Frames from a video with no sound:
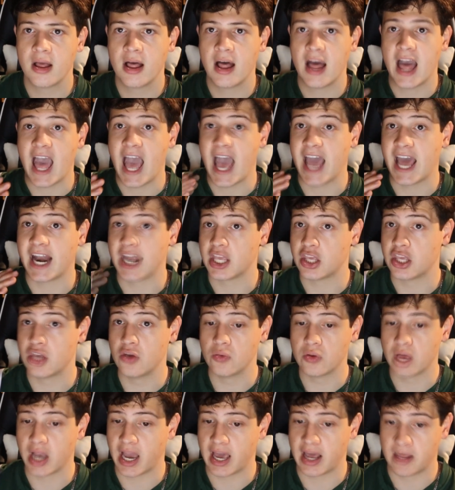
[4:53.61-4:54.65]
had
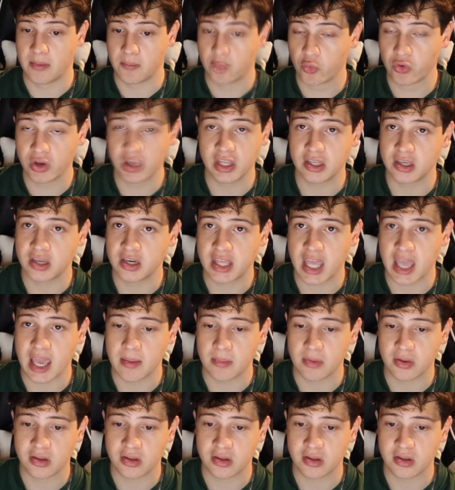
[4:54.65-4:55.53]
a really good game,